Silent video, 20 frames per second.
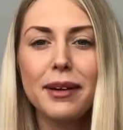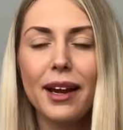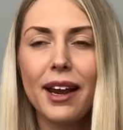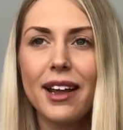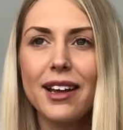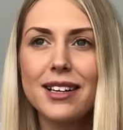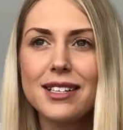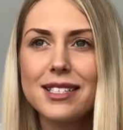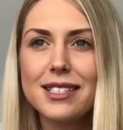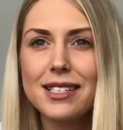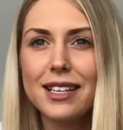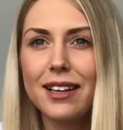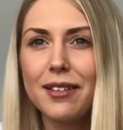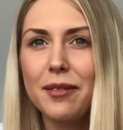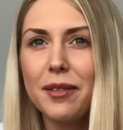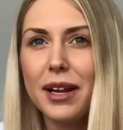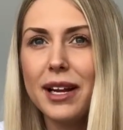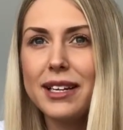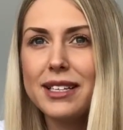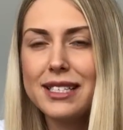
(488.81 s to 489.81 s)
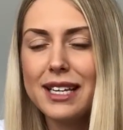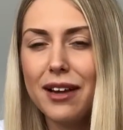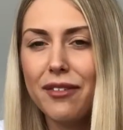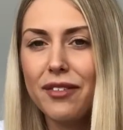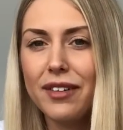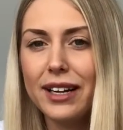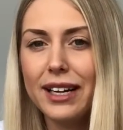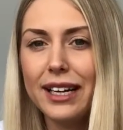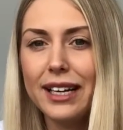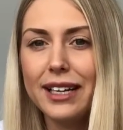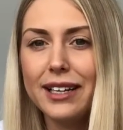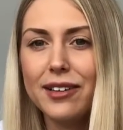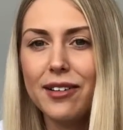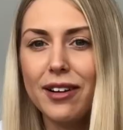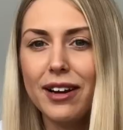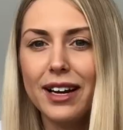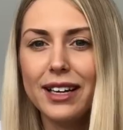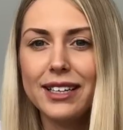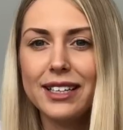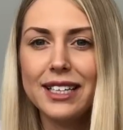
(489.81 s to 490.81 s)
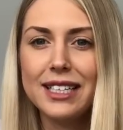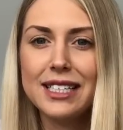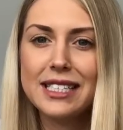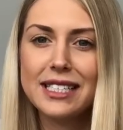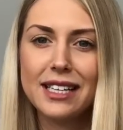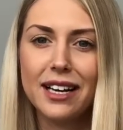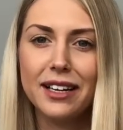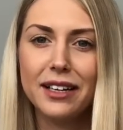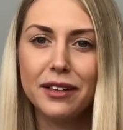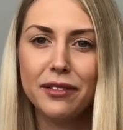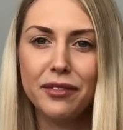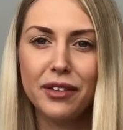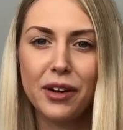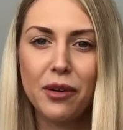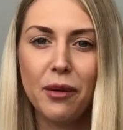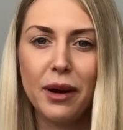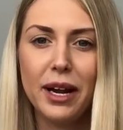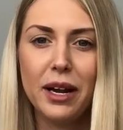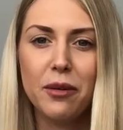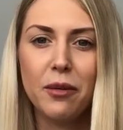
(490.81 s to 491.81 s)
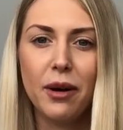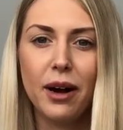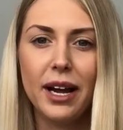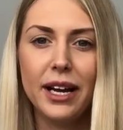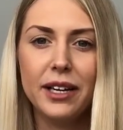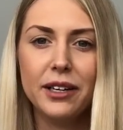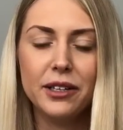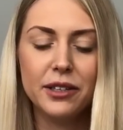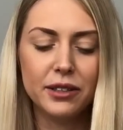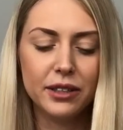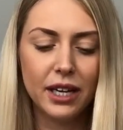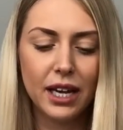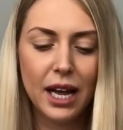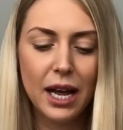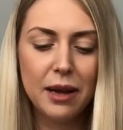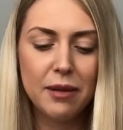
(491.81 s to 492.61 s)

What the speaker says: because we've definitely not had any sun for quite a while,